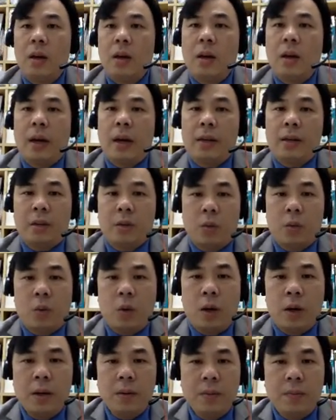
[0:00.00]
x and
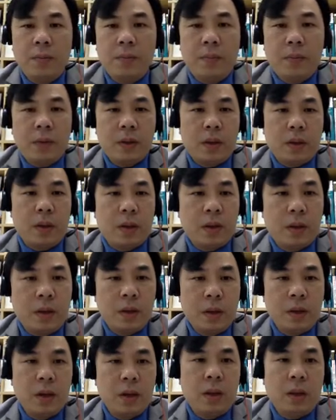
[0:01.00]
y. Okay.
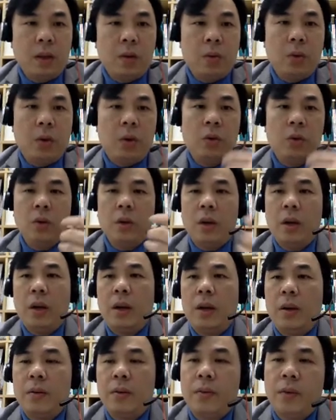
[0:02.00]
Now we also
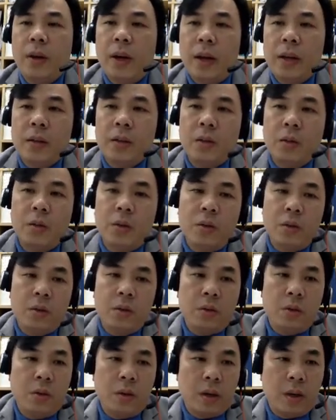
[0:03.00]
have x equals
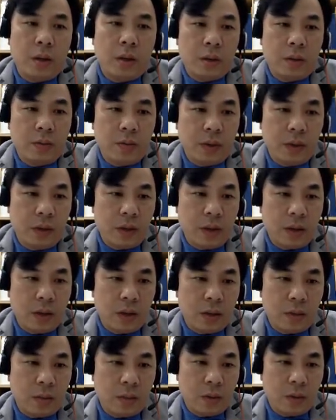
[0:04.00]
0 as the vertical
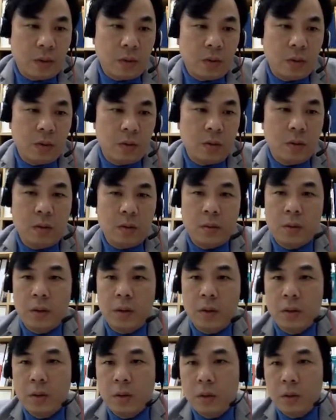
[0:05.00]
asymptote. So I'm
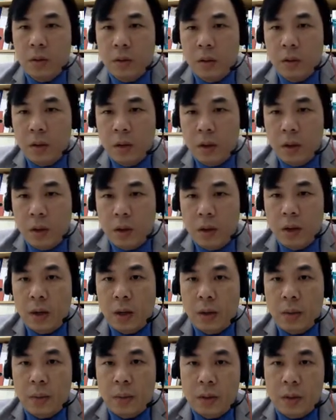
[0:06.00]
going to
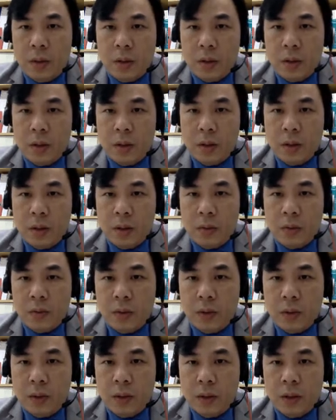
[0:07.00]
label this as
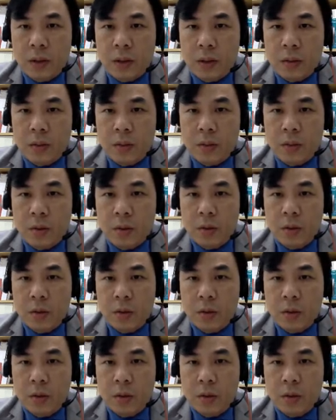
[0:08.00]
vertical asymptote.